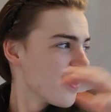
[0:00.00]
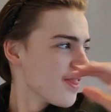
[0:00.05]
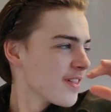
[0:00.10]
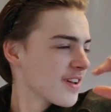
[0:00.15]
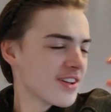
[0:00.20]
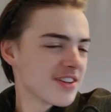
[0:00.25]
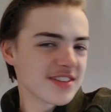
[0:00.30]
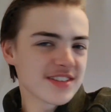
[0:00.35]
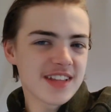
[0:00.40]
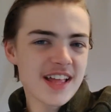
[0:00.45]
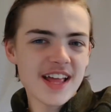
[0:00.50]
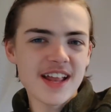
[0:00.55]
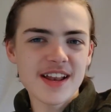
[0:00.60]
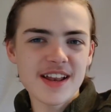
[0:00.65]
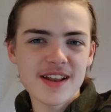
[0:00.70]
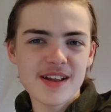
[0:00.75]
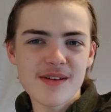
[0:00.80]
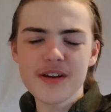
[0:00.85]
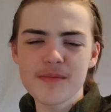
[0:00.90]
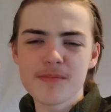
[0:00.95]
Because then
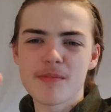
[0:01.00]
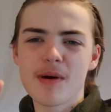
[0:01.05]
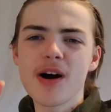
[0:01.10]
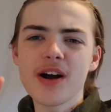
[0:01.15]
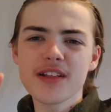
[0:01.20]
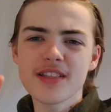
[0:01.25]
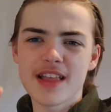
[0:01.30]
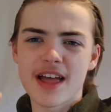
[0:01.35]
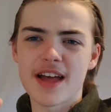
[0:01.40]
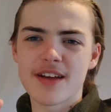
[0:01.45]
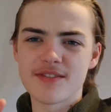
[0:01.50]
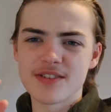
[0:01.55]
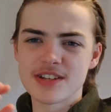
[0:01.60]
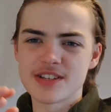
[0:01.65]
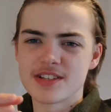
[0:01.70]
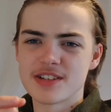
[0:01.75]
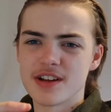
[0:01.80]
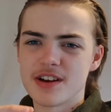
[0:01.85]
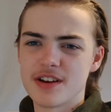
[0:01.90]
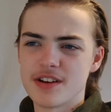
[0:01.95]
they don't mind the heavy
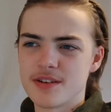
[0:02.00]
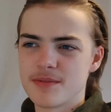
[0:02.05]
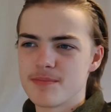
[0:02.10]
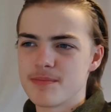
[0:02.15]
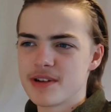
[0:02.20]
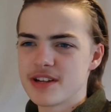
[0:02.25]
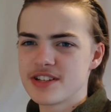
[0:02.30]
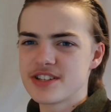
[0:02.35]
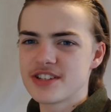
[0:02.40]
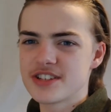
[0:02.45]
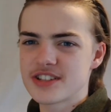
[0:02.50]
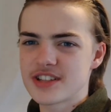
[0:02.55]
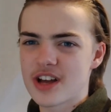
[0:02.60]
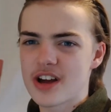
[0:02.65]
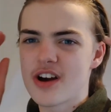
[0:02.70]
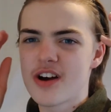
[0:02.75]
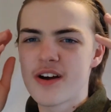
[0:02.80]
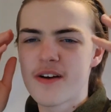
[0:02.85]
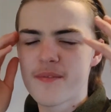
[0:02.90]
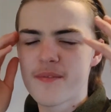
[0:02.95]
snow, but it's just the